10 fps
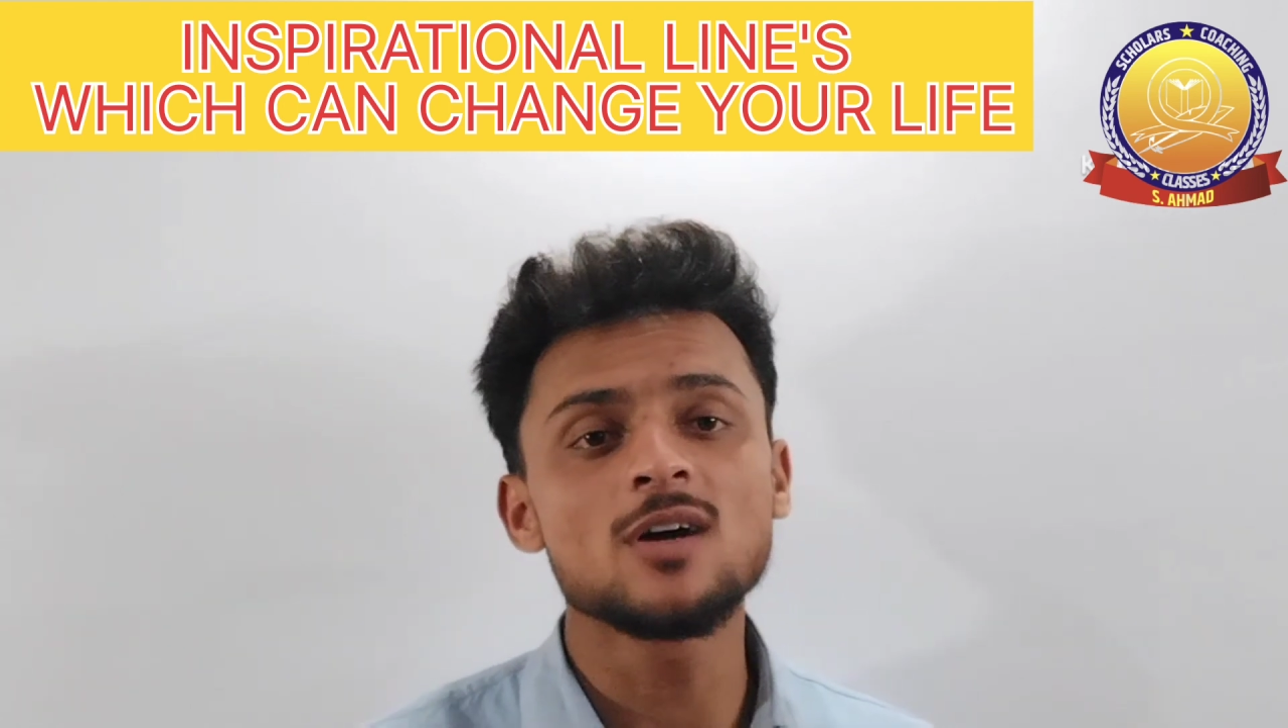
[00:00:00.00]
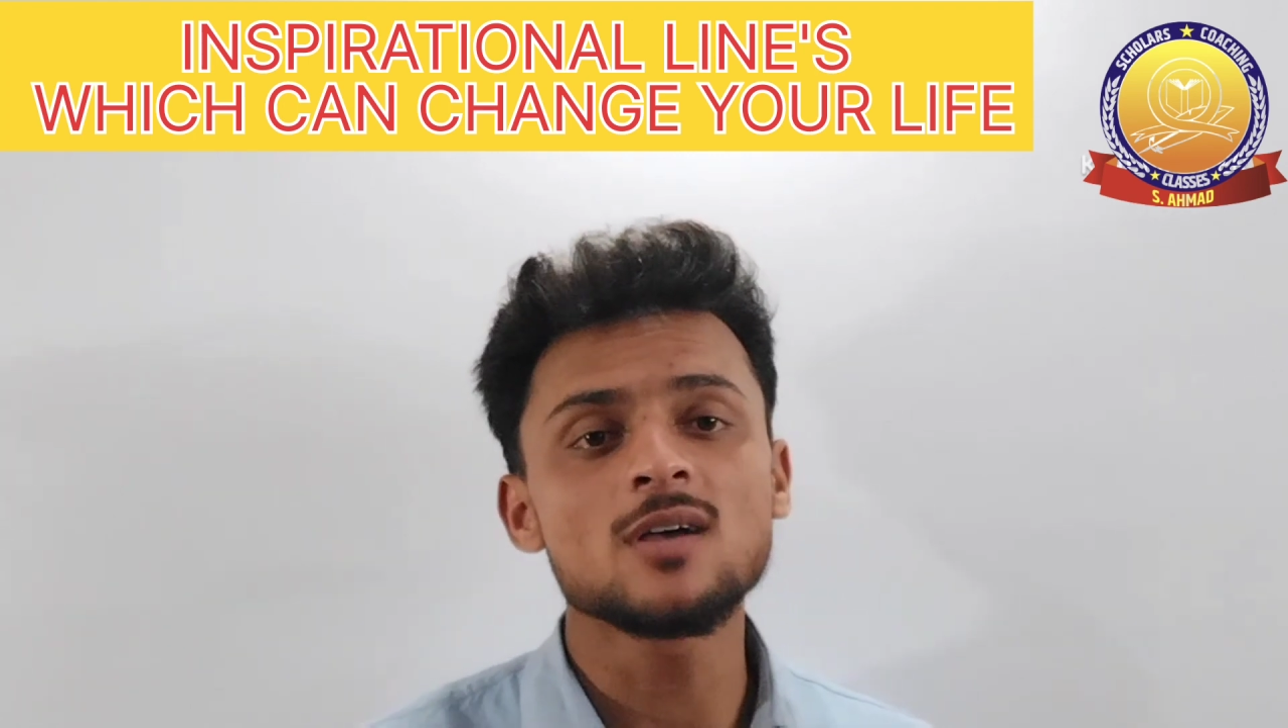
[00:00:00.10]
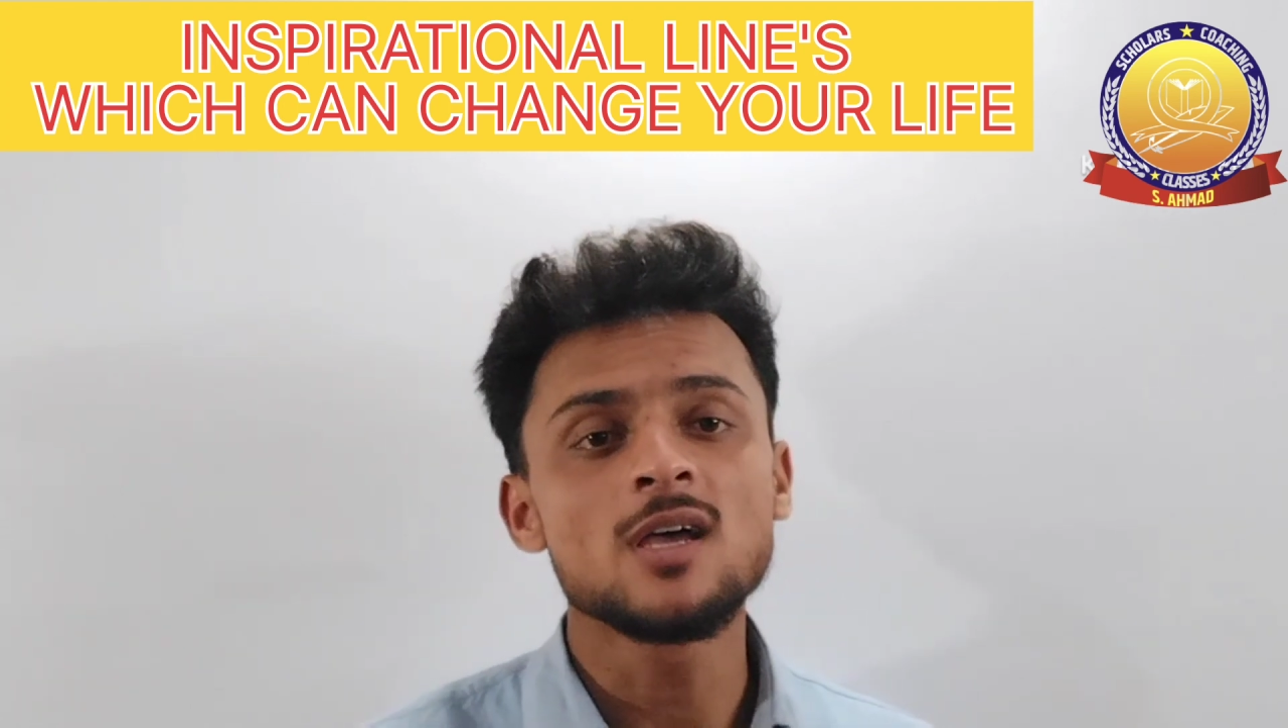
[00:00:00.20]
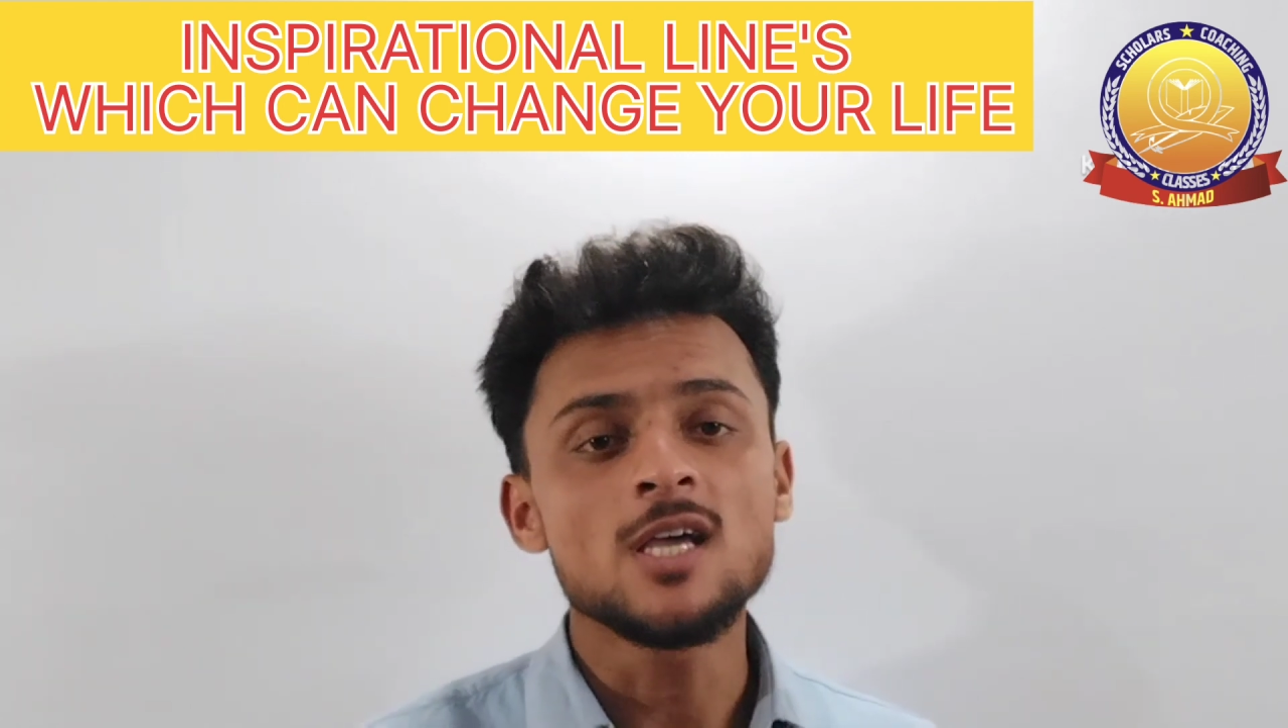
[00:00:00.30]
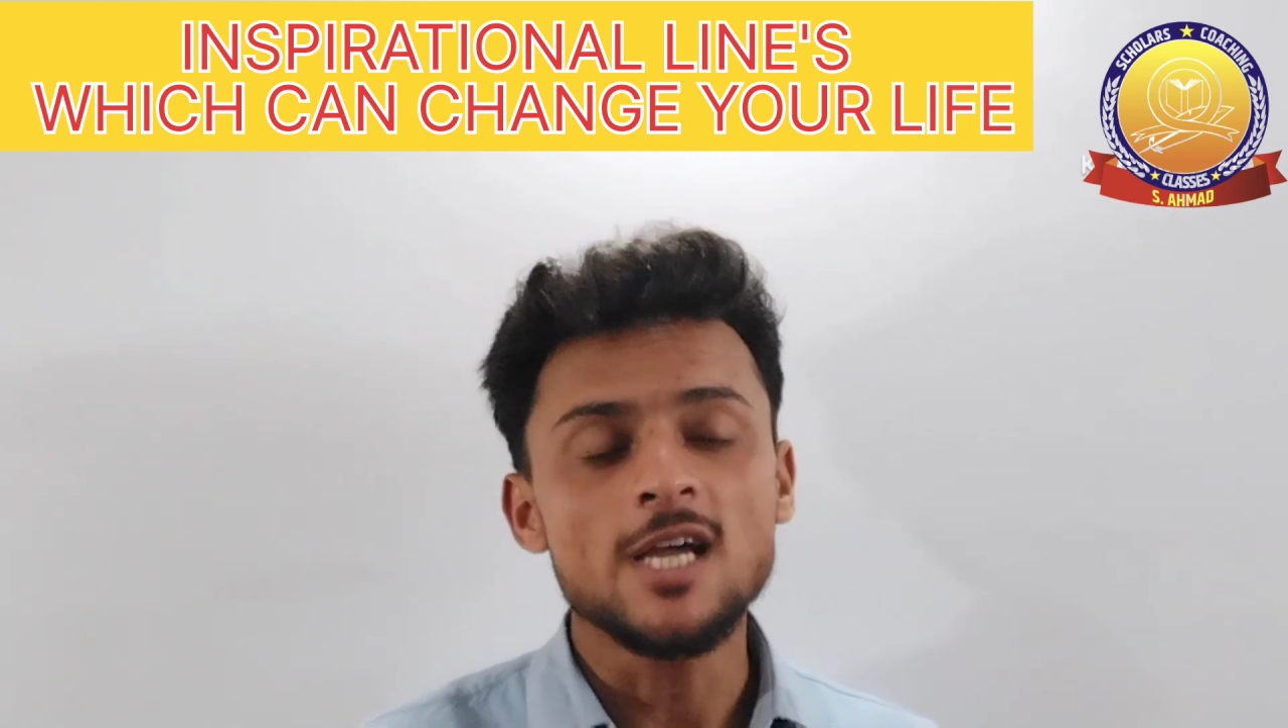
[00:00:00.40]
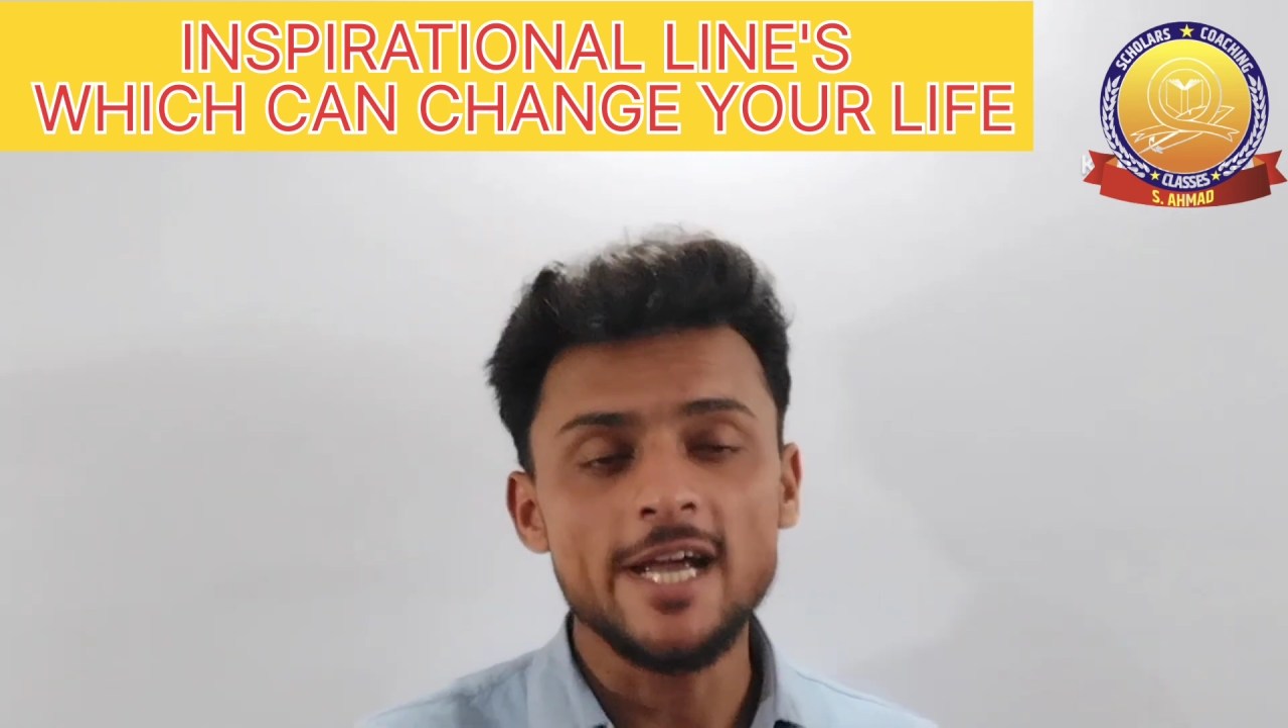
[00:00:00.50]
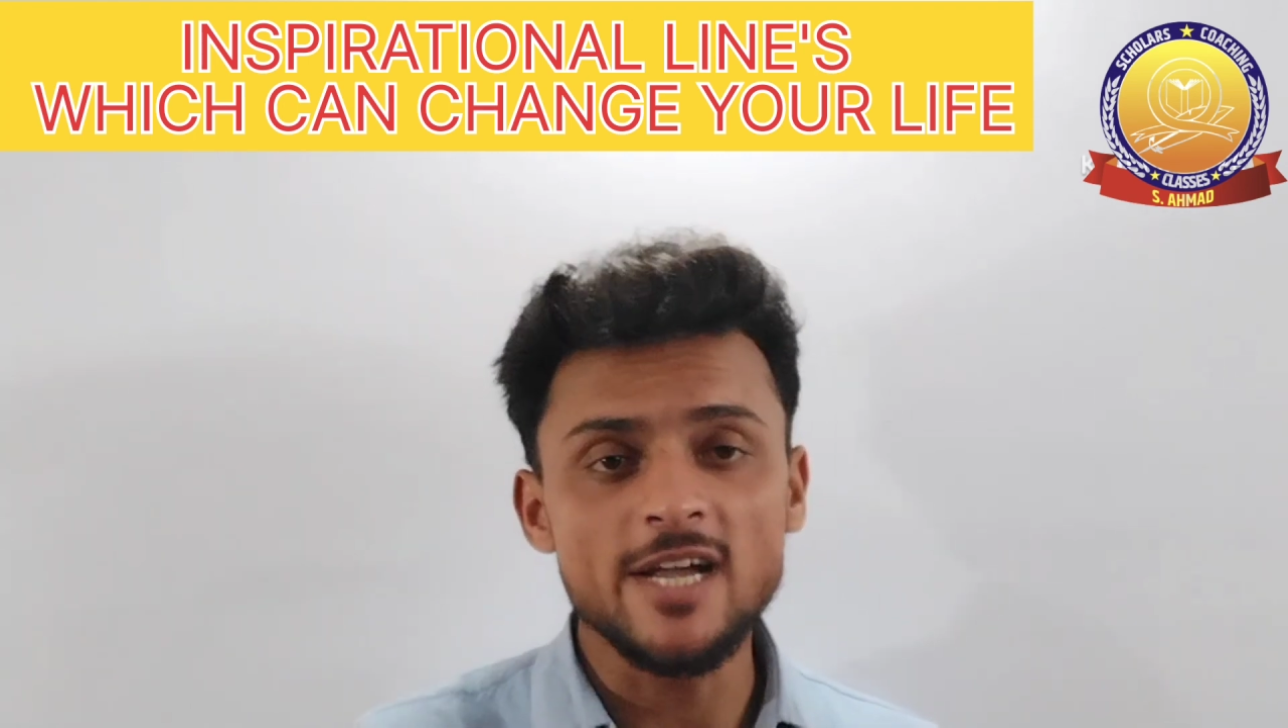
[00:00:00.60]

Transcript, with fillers: work.